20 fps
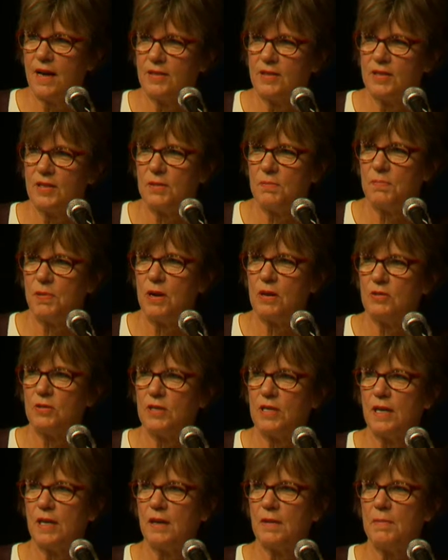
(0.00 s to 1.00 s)

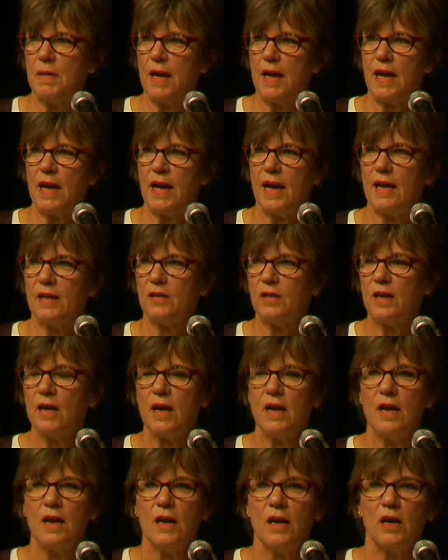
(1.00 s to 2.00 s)
symposium, and
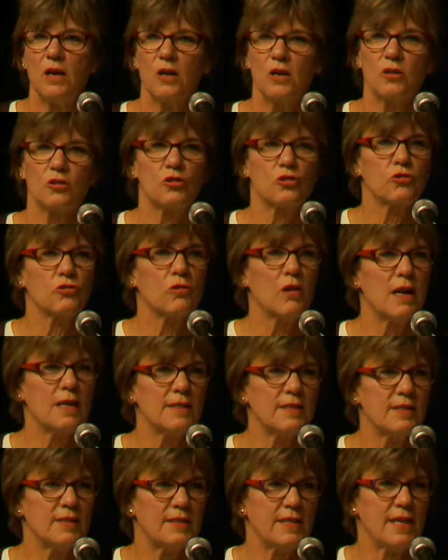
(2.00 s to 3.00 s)
her
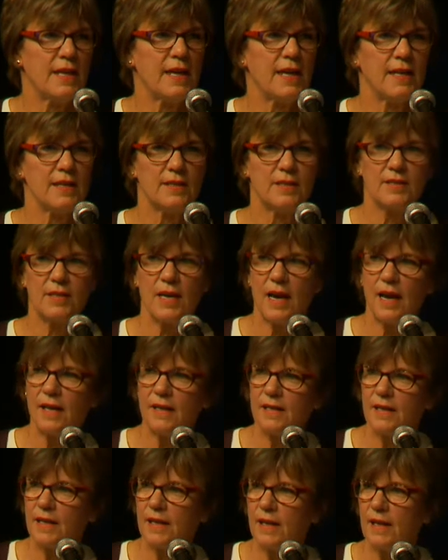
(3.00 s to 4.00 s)
trusty
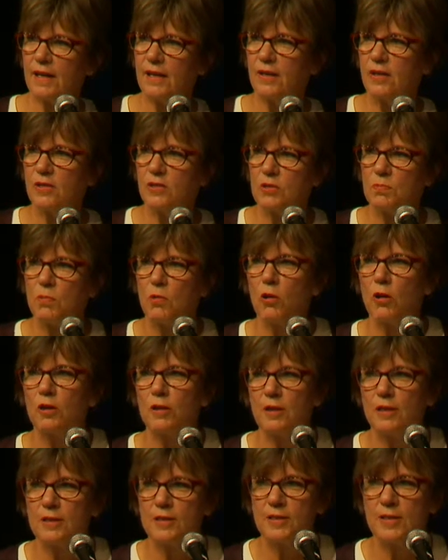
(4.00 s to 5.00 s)
sidekick, who's more
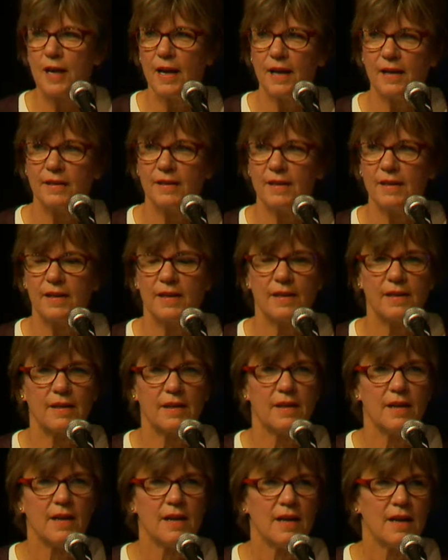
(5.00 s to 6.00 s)
than a sidekick,